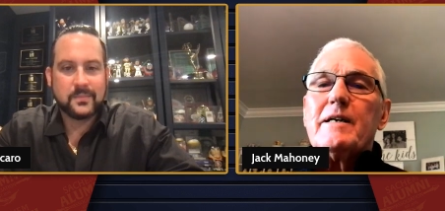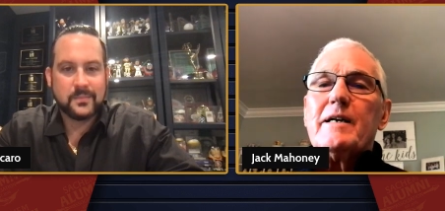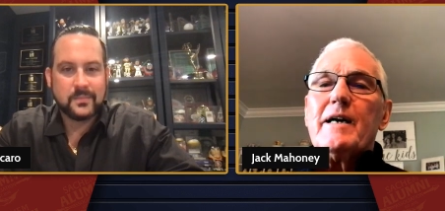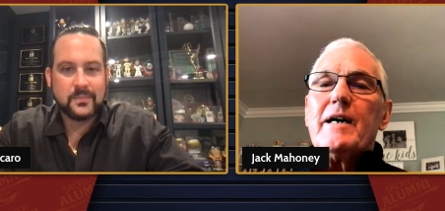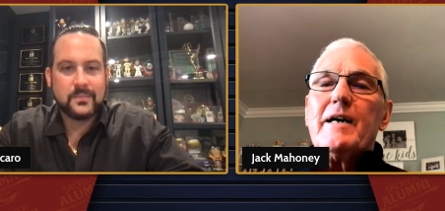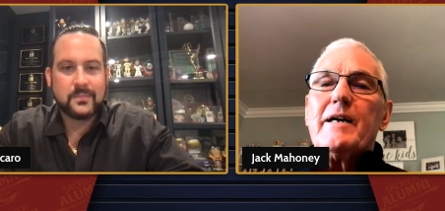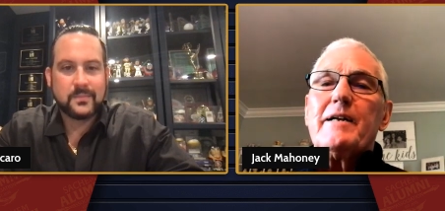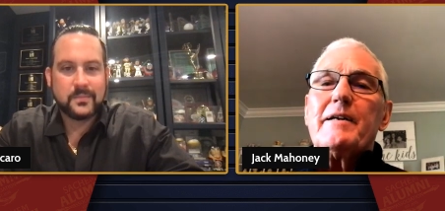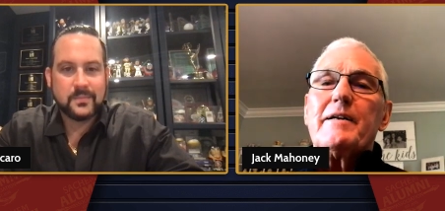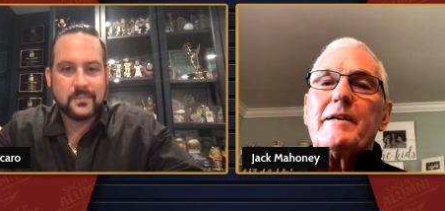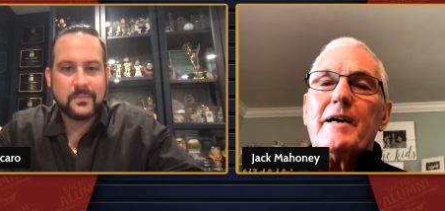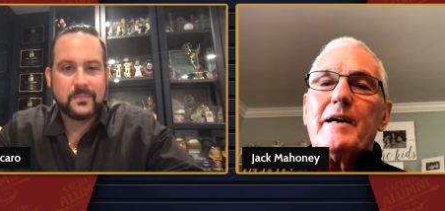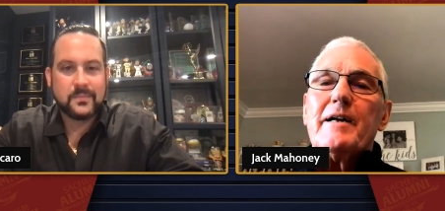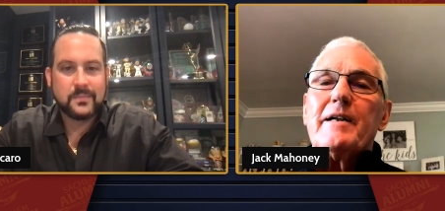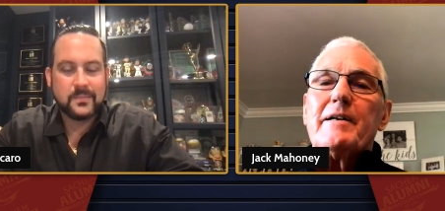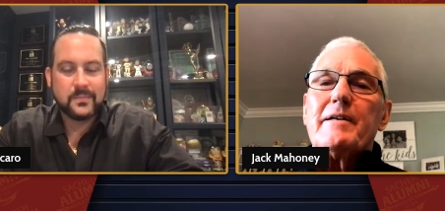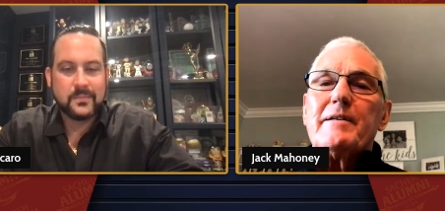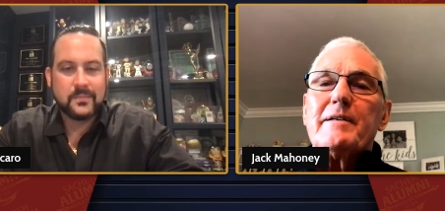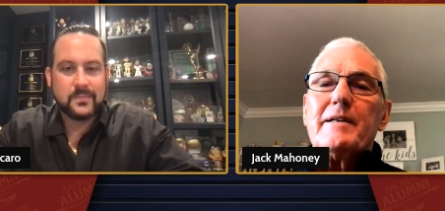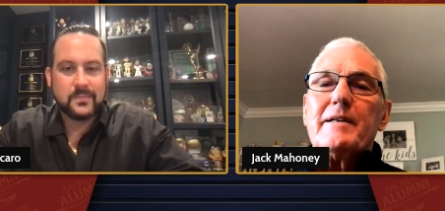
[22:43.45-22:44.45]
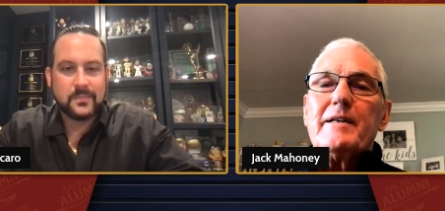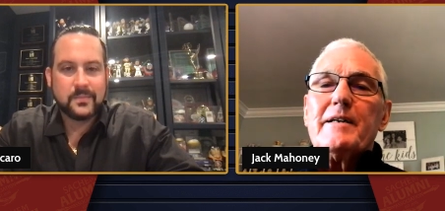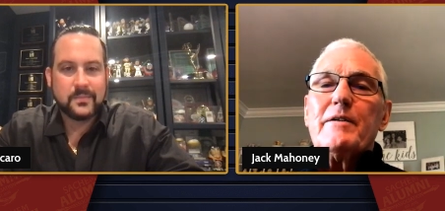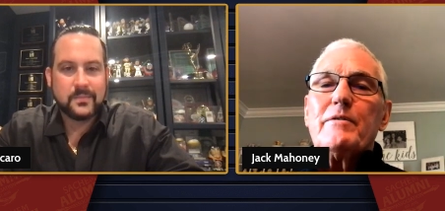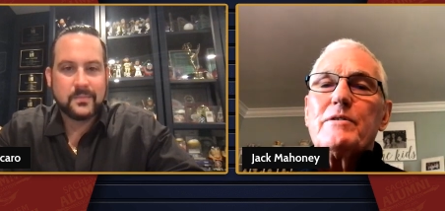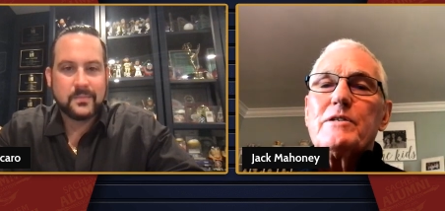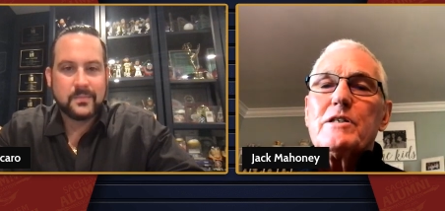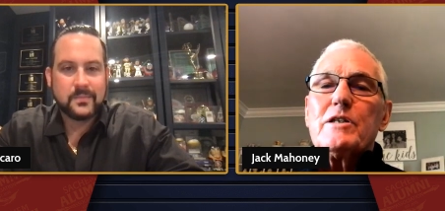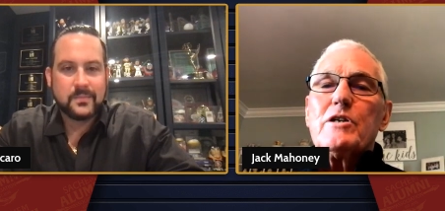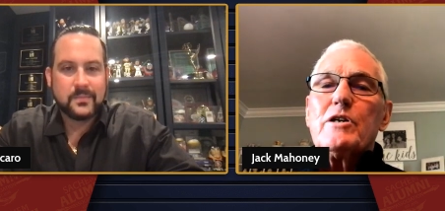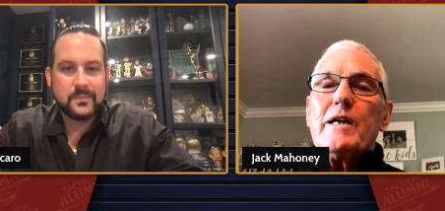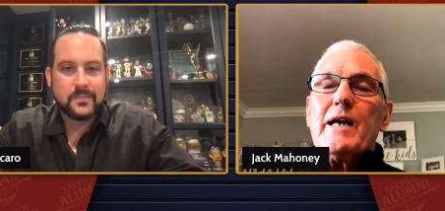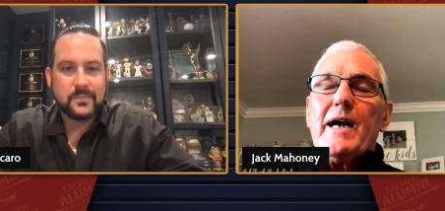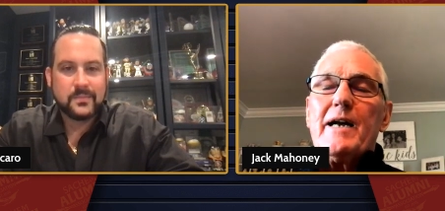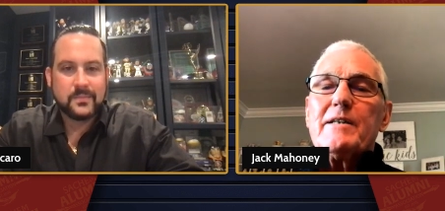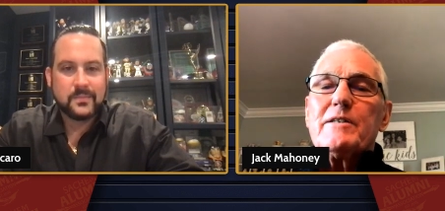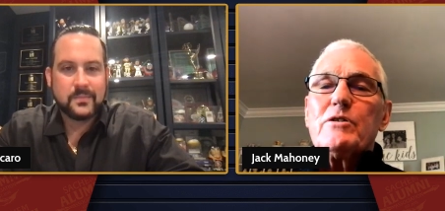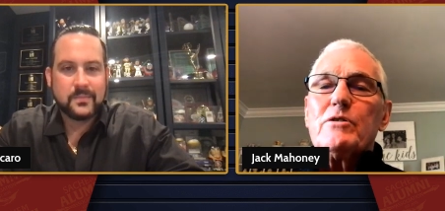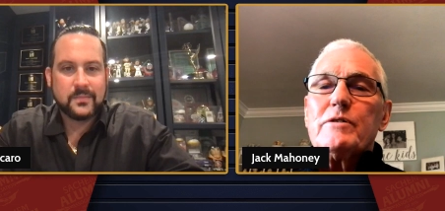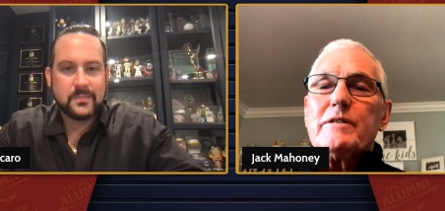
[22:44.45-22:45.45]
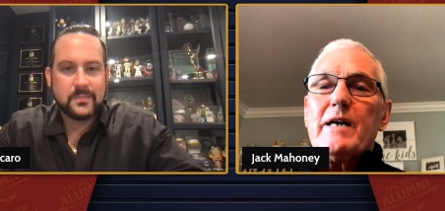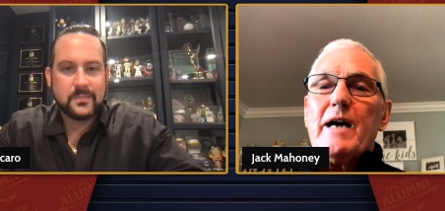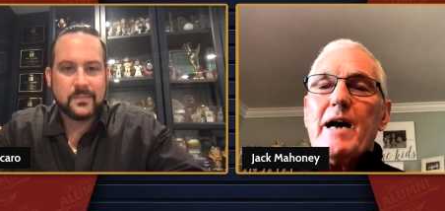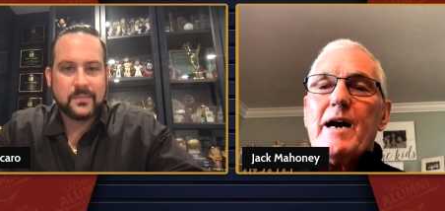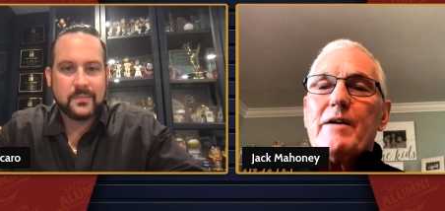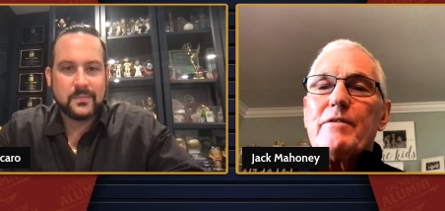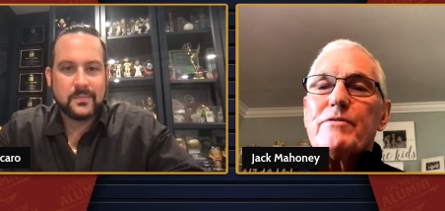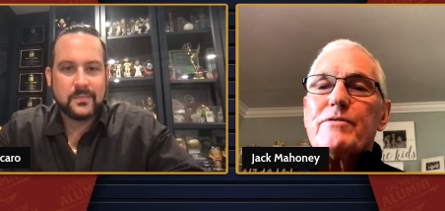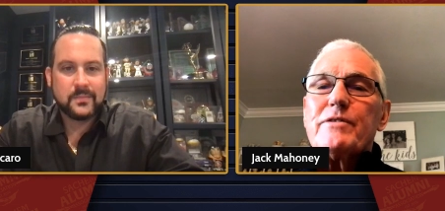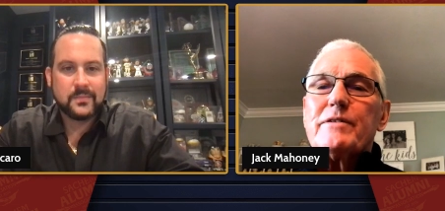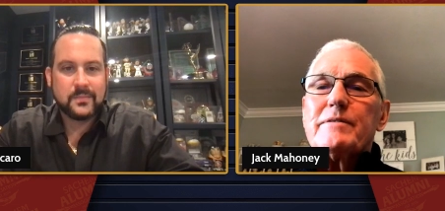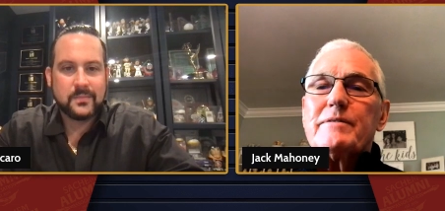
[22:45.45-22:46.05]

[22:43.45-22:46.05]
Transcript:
Speaker 1: And, and it was a good attitude to have.